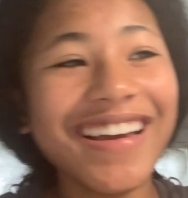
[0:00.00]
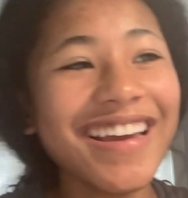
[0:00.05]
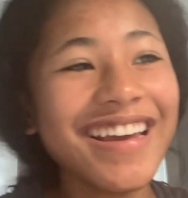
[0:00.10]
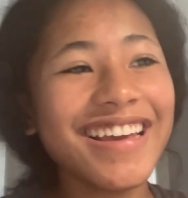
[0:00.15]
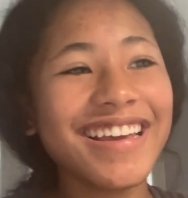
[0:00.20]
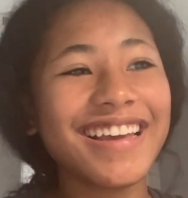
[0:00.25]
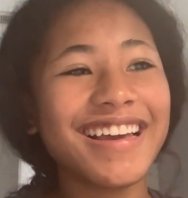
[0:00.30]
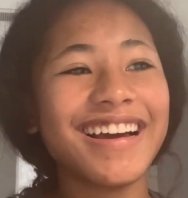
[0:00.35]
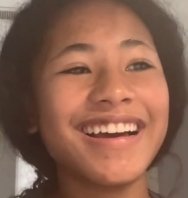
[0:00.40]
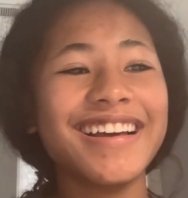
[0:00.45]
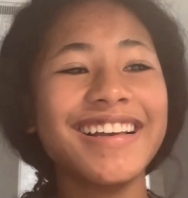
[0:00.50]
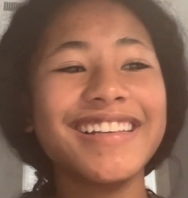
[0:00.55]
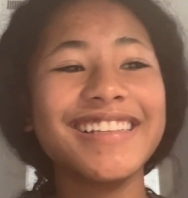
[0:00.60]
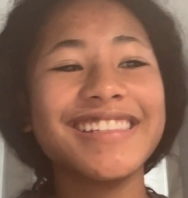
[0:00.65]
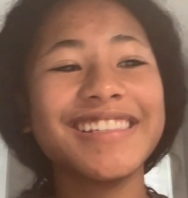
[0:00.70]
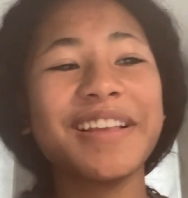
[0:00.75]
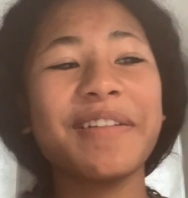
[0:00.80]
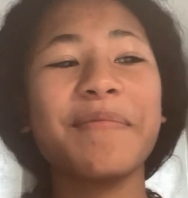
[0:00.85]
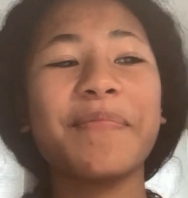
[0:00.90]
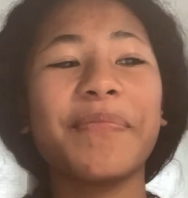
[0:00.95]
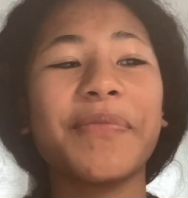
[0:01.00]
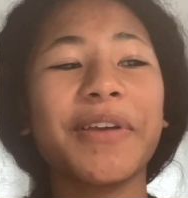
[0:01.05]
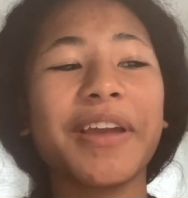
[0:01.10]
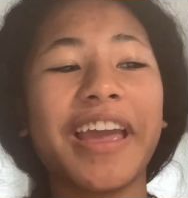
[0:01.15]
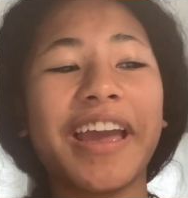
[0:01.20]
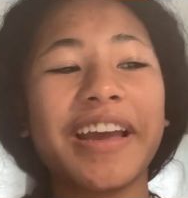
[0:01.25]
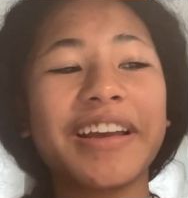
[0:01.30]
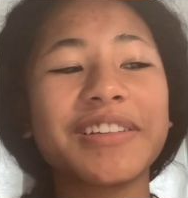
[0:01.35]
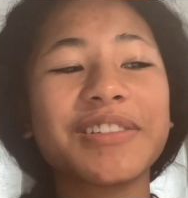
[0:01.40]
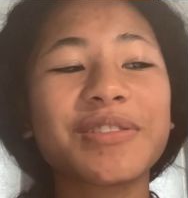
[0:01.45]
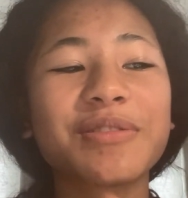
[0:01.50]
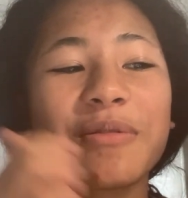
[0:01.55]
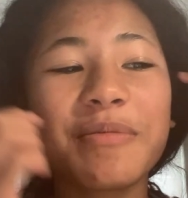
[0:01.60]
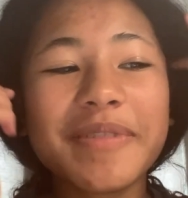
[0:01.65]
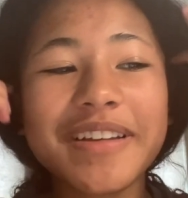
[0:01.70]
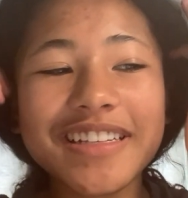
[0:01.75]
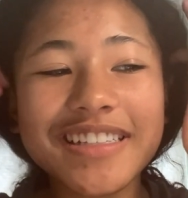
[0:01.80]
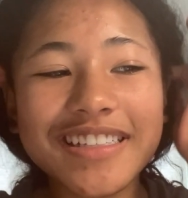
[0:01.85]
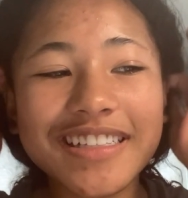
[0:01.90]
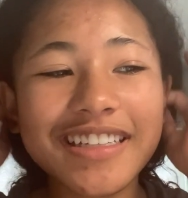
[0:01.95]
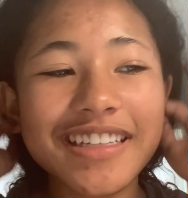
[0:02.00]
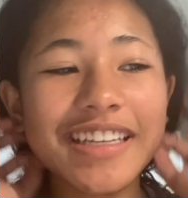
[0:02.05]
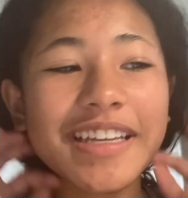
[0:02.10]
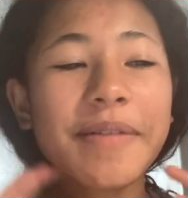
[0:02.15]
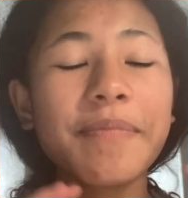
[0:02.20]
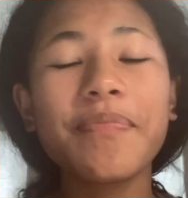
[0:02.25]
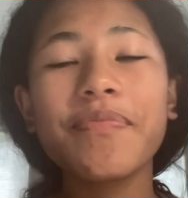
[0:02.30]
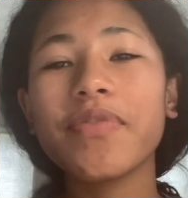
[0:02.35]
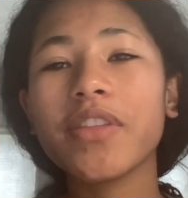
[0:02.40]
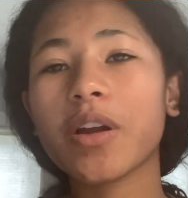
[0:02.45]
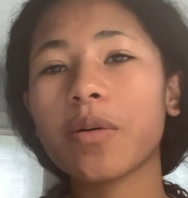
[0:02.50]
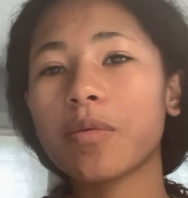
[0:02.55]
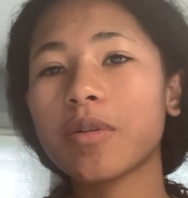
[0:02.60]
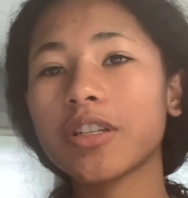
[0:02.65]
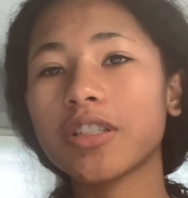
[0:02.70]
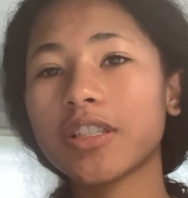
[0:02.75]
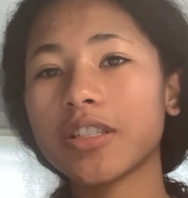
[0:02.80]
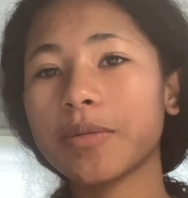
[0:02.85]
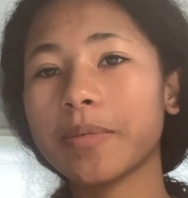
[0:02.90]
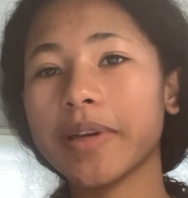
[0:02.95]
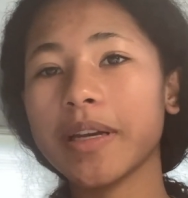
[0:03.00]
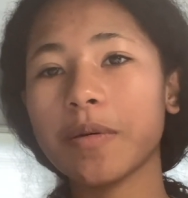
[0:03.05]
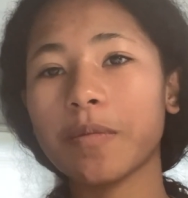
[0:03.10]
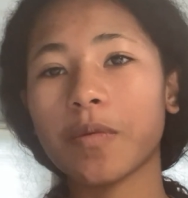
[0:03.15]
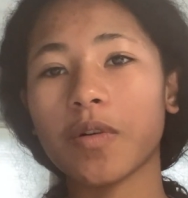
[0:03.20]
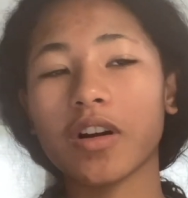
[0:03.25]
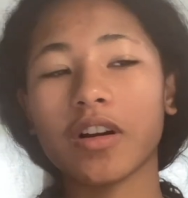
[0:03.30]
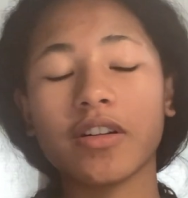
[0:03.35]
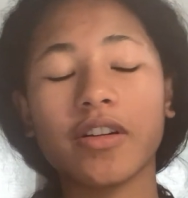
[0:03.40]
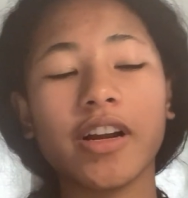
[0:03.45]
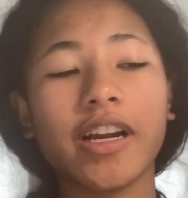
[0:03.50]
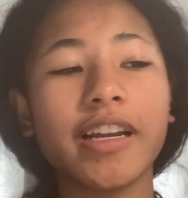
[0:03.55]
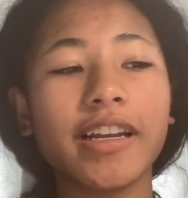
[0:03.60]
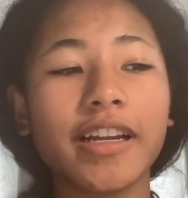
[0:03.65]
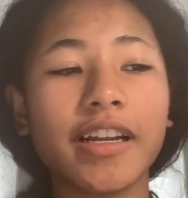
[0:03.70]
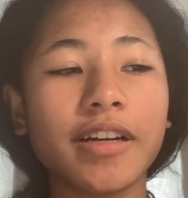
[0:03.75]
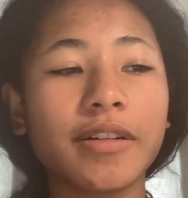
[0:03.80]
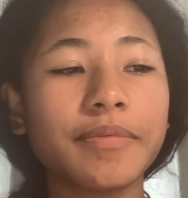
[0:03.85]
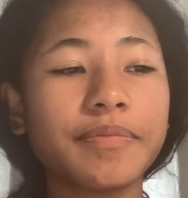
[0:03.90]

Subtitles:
Guys, okay, so basically we're doing work right now.